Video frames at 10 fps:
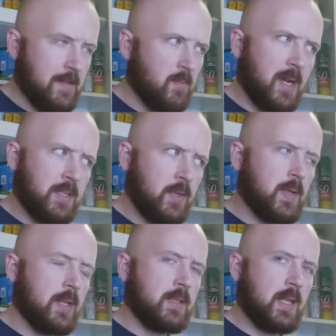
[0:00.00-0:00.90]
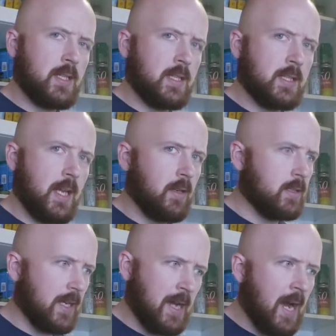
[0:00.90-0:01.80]
Even by 2019
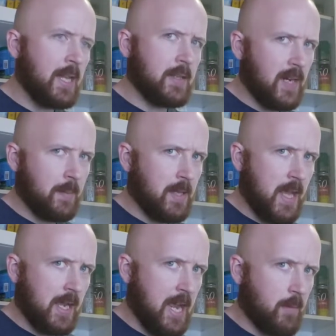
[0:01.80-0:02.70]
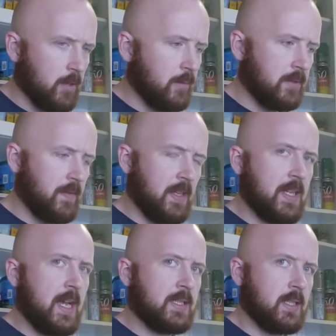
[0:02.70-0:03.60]
standards, I'd highly recommend that camera. It was
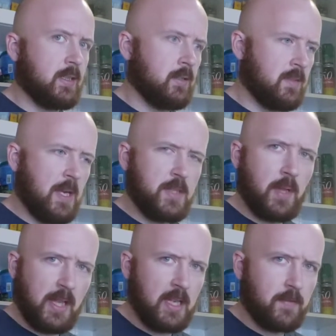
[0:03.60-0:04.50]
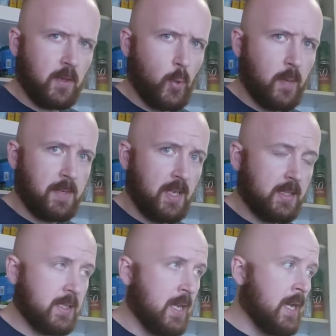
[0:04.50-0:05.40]
fantastic, especially the latest firmware
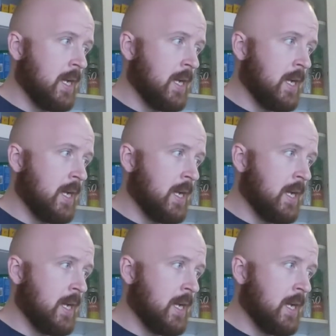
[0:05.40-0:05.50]
updates.